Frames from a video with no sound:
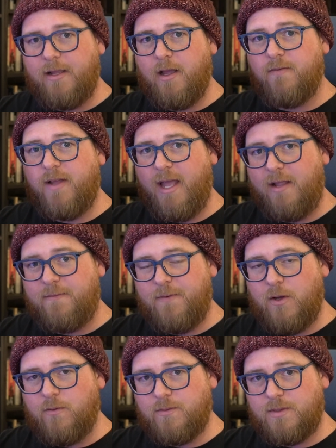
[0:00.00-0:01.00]
of
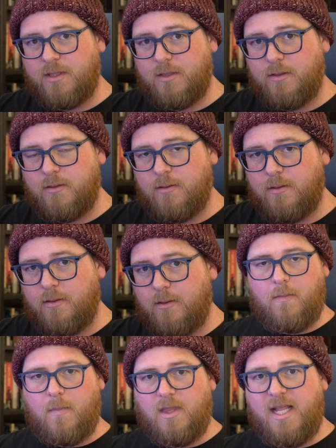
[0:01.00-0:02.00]
headphones.
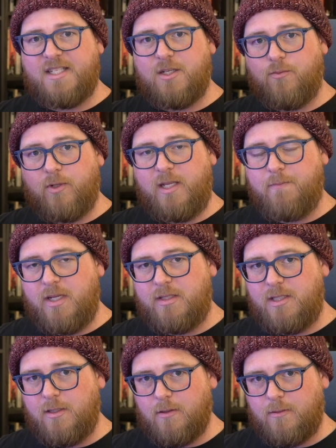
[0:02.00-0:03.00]
That's a really big deal.